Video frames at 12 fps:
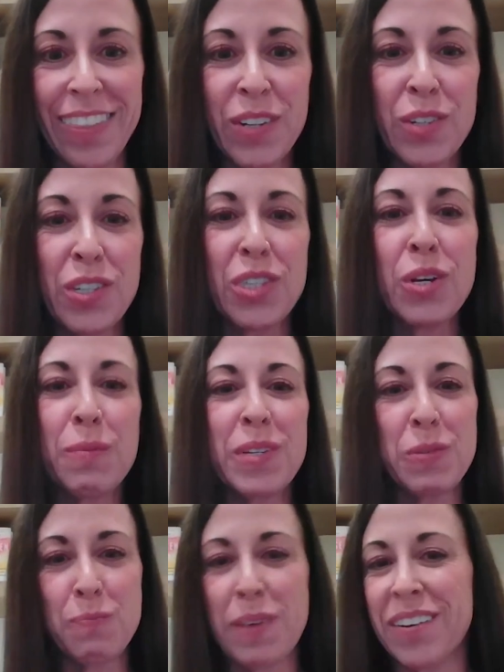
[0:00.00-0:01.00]
They're just so
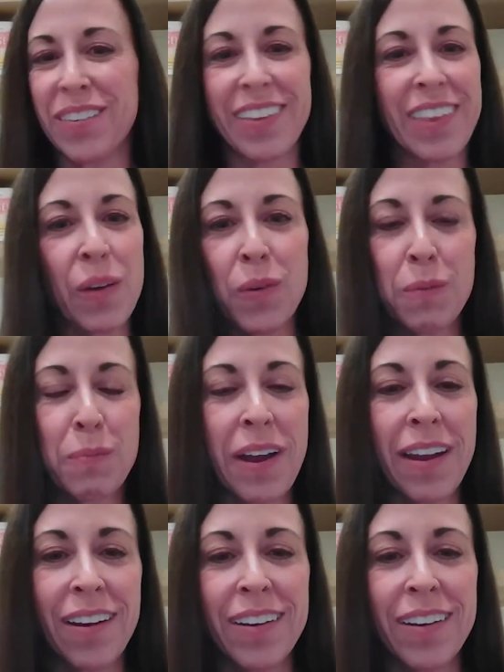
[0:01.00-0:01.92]
much better than they were prior.